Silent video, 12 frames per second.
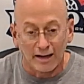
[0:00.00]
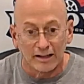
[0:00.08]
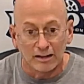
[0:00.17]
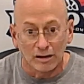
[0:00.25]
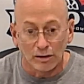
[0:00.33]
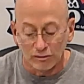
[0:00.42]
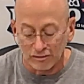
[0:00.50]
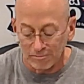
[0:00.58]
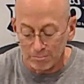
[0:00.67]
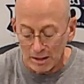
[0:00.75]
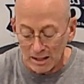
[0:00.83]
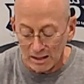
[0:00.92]
and low
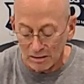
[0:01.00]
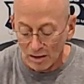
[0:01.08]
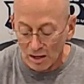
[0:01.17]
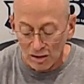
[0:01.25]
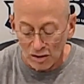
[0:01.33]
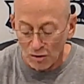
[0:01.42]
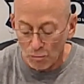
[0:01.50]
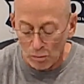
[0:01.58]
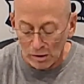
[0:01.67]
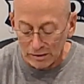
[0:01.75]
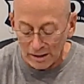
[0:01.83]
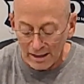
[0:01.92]
speed. You
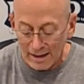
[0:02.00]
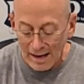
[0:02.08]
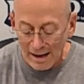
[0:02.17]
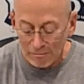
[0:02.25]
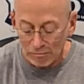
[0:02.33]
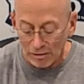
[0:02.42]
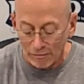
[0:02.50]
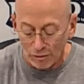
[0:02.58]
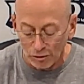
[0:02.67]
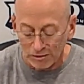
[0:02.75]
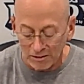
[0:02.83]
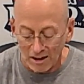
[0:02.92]
will not have
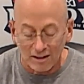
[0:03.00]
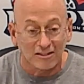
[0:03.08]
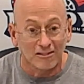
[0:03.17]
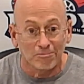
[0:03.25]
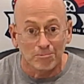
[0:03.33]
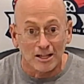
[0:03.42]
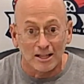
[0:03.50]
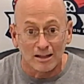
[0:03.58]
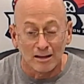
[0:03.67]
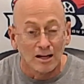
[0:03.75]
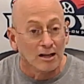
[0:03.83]
reverse high speed